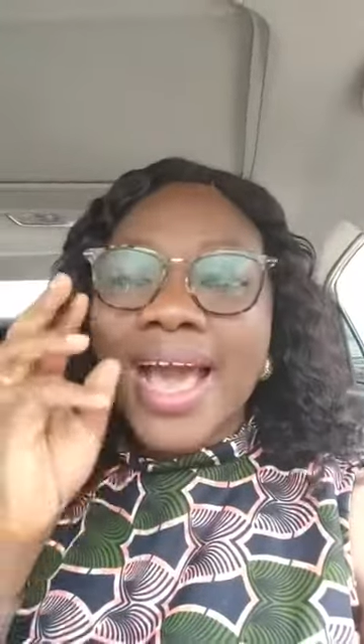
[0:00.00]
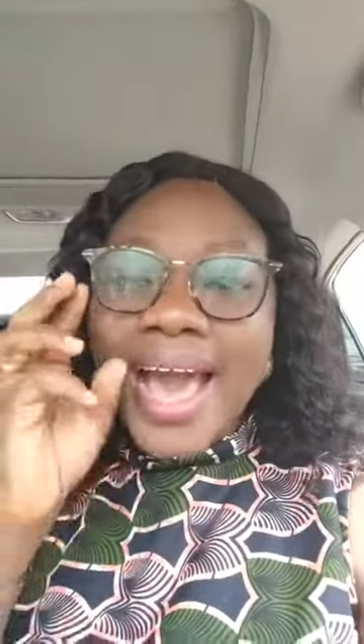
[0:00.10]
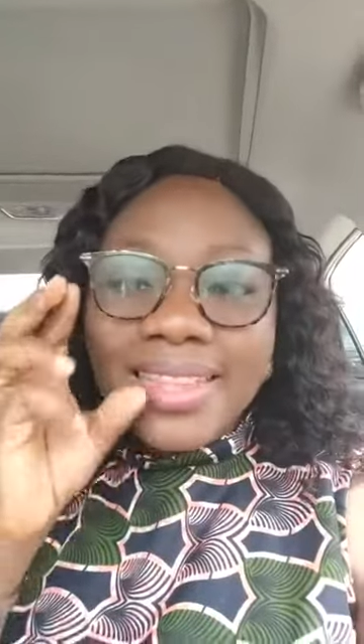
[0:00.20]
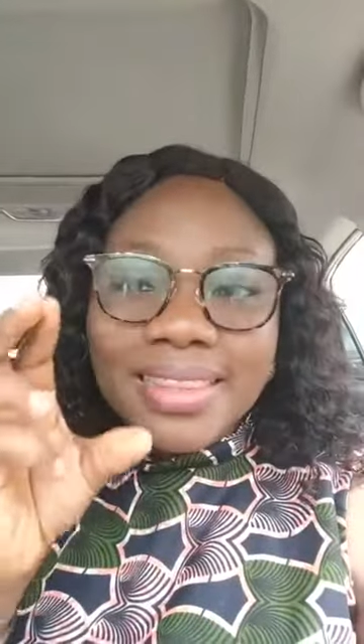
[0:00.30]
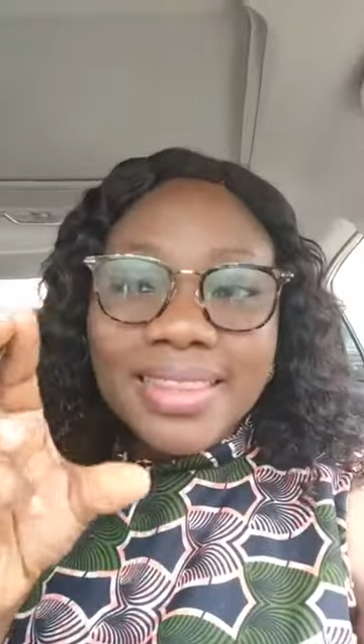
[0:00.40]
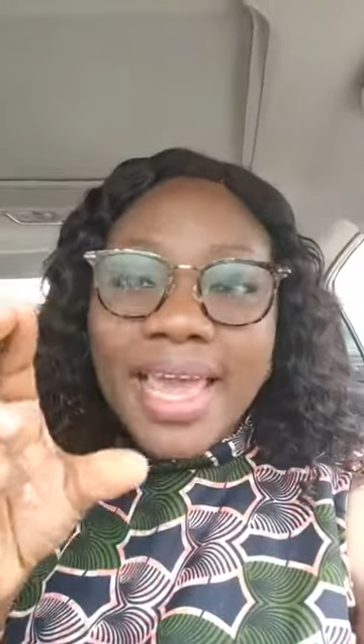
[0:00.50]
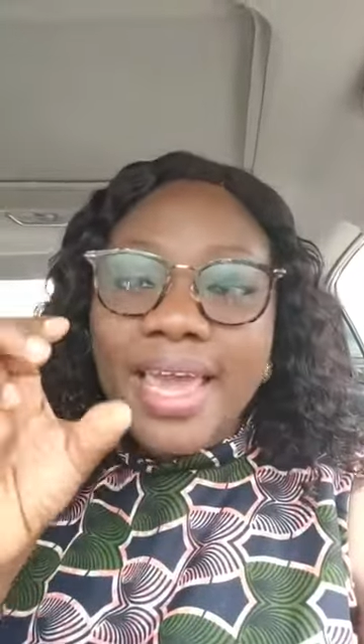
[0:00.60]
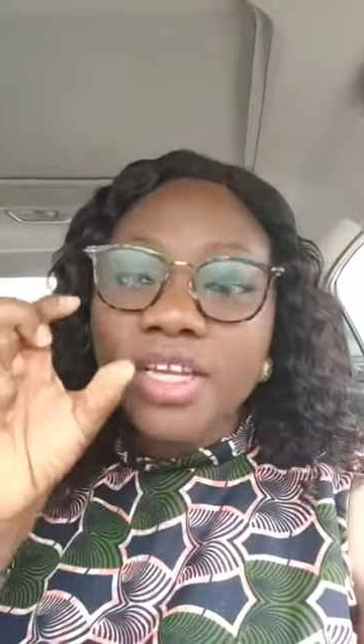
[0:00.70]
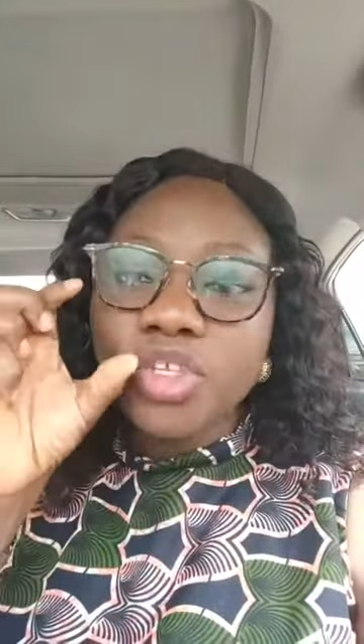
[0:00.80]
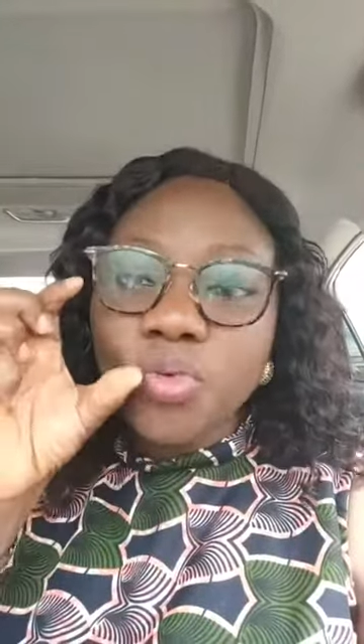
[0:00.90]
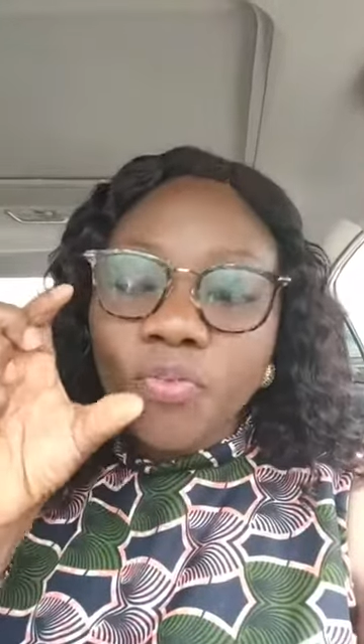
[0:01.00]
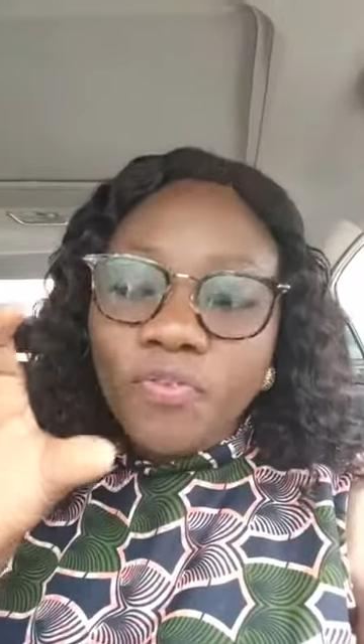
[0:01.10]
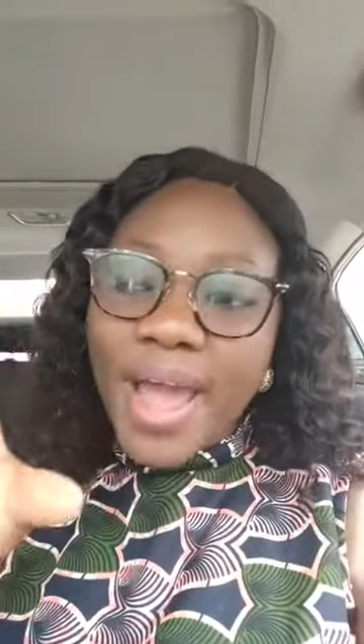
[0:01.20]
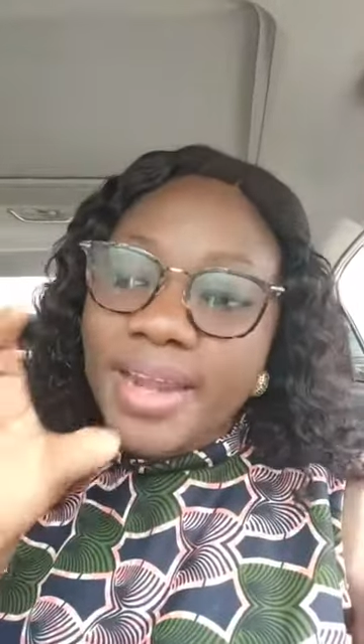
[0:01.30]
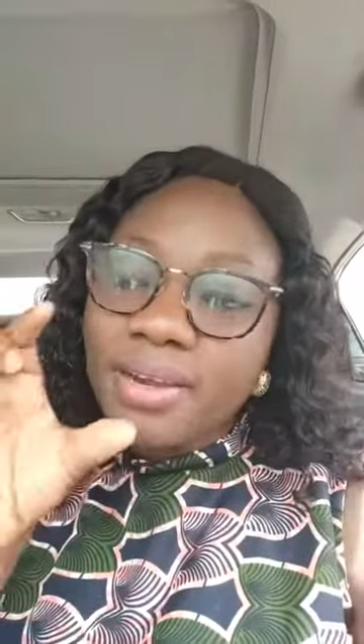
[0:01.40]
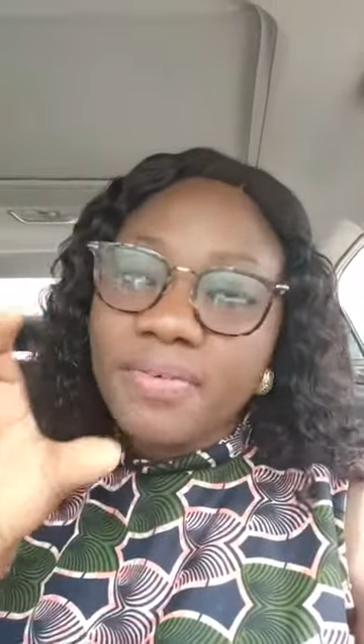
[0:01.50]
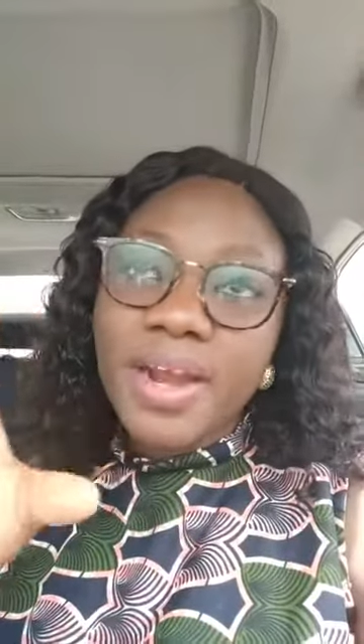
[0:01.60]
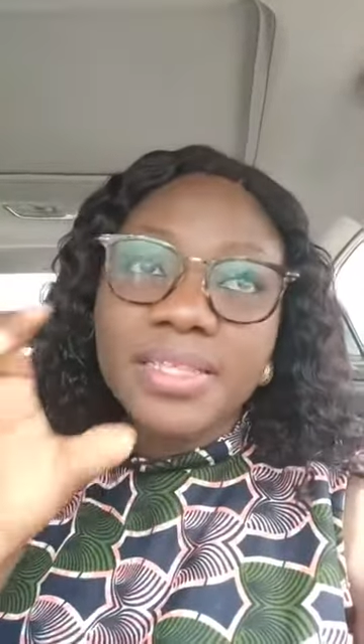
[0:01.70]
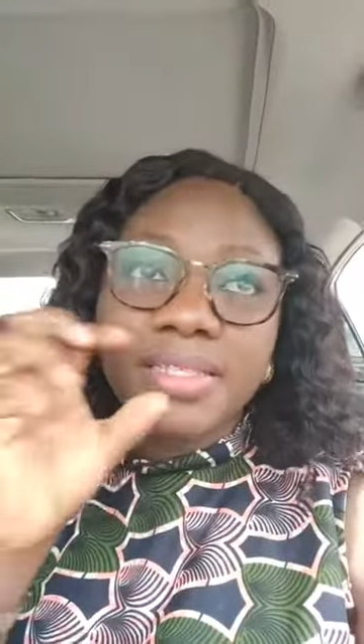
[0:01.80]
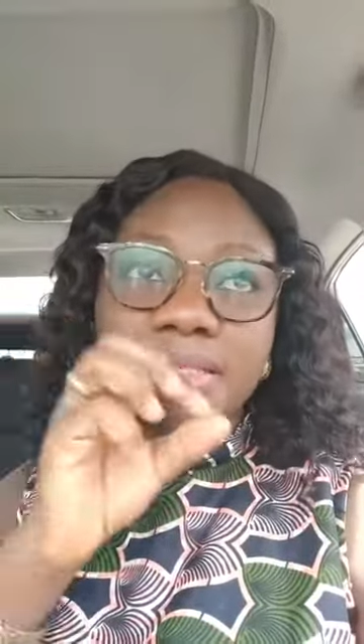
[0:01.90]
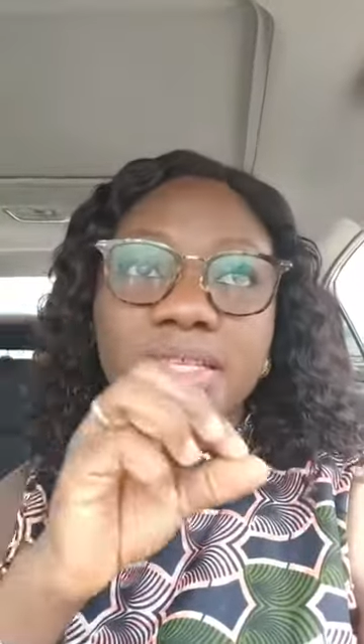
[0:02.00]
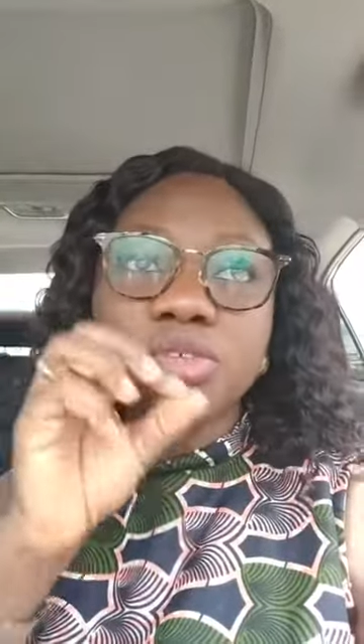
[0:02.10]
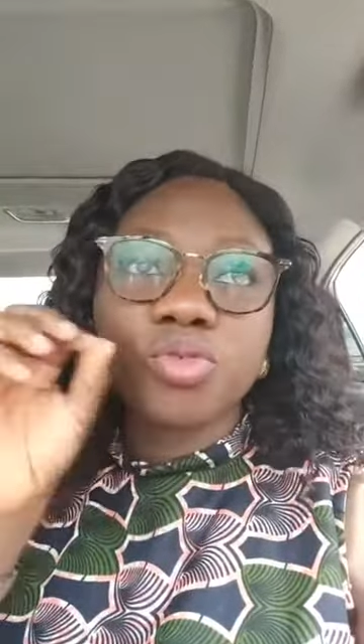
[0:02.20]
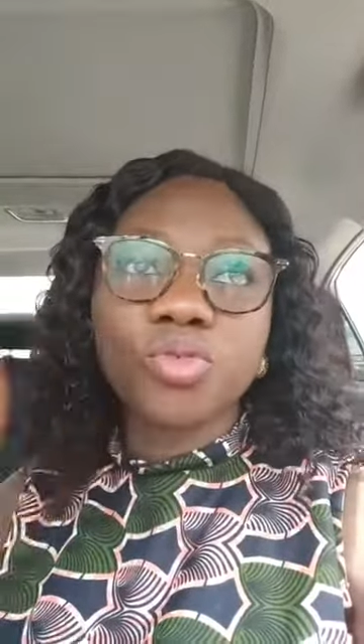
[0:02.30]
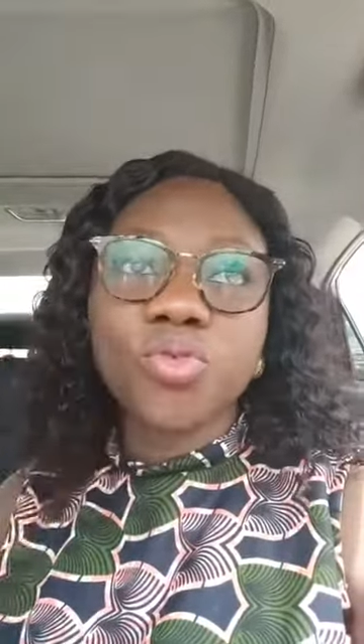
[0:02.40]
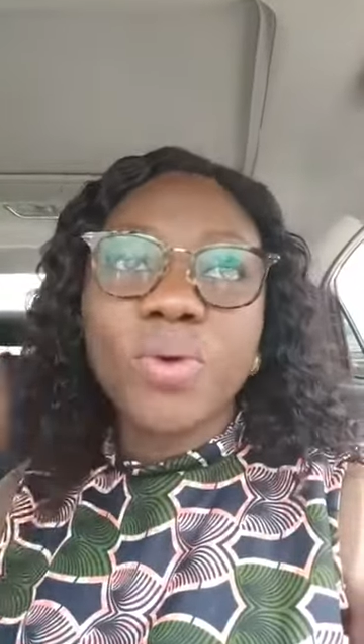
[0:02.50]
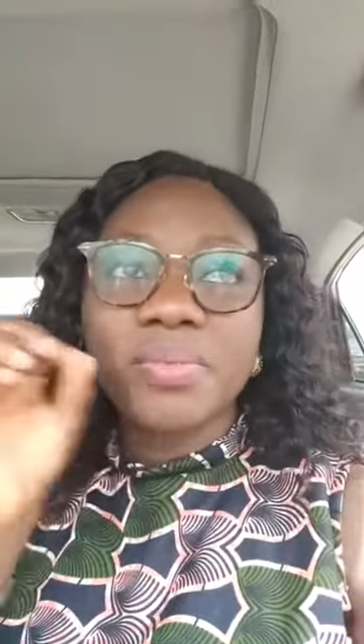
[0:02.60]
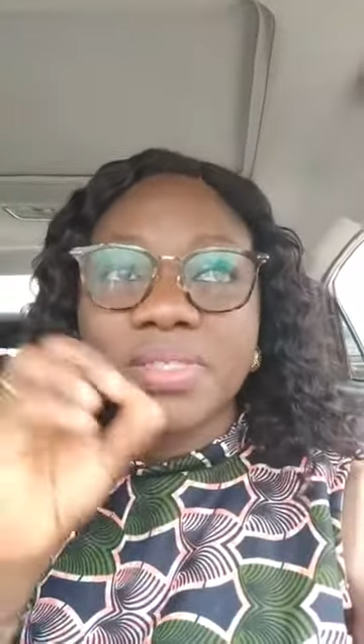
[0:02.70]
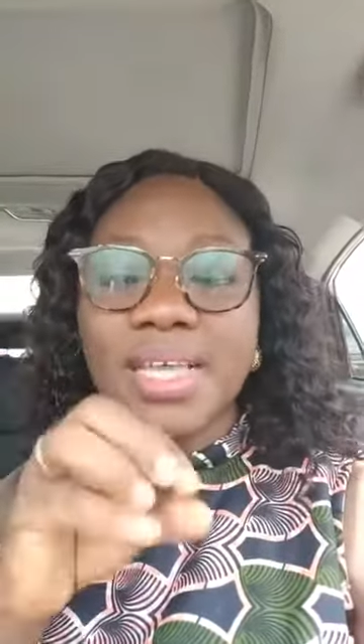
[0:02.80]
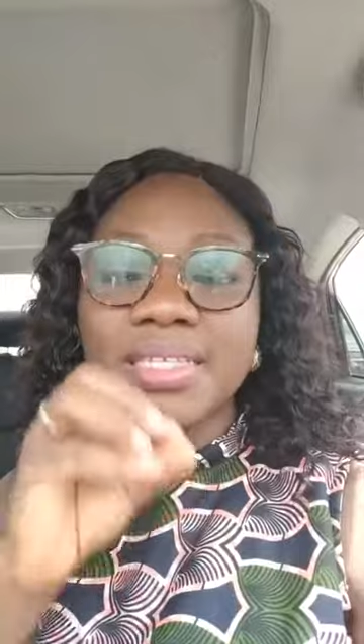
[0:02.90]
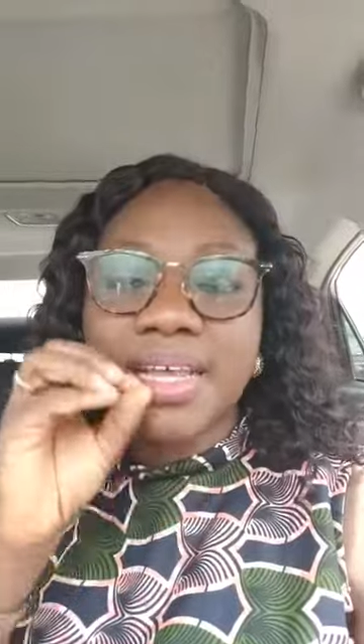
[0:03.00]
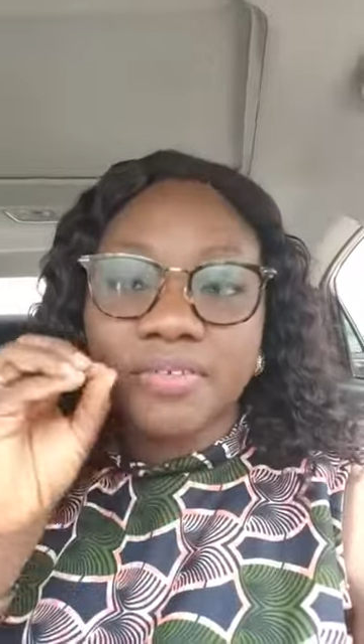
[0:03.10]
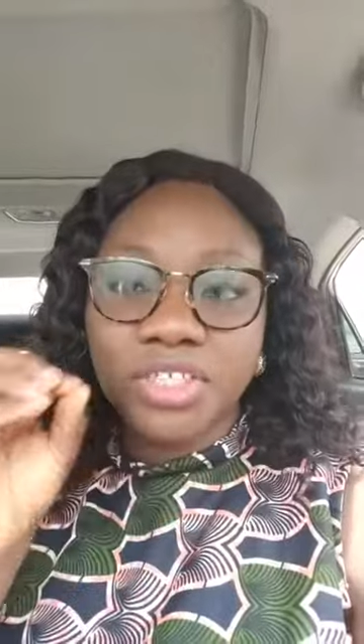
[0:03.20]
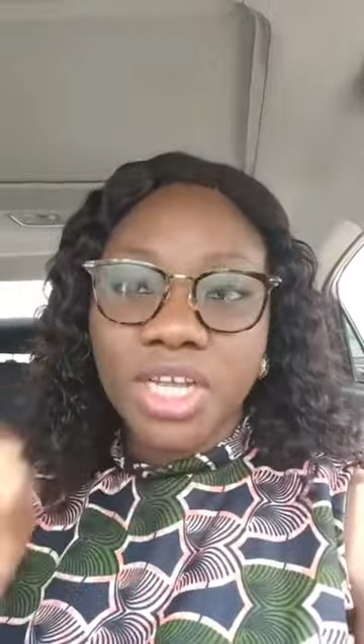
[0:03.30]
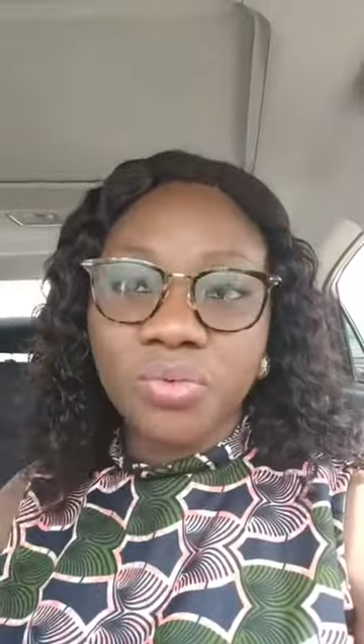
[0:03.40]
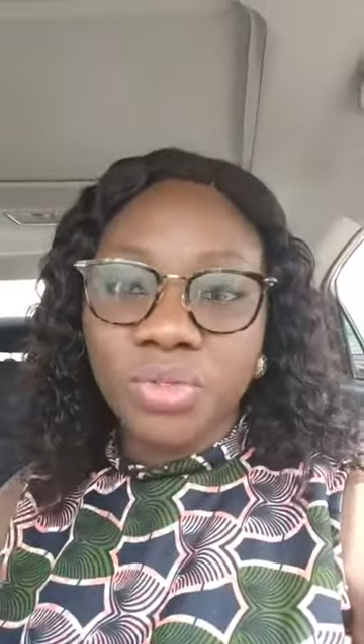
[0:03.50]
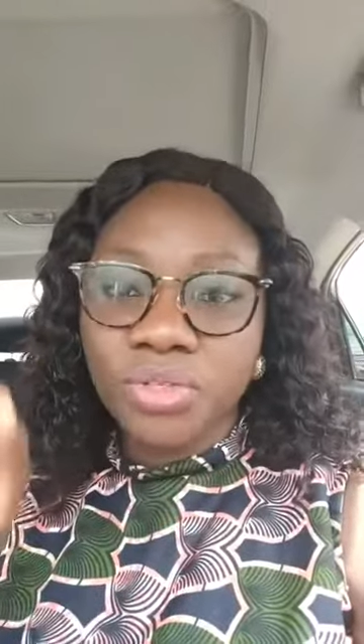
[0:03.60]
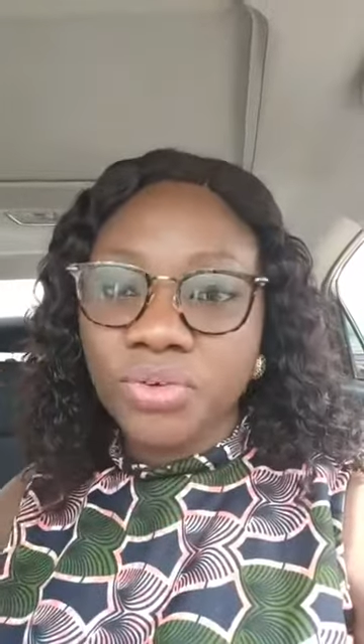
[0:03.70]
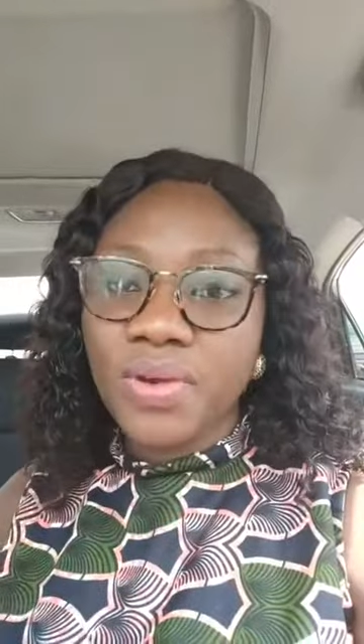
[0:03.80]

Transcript: and then you find grants in these two websites that I've shared with you,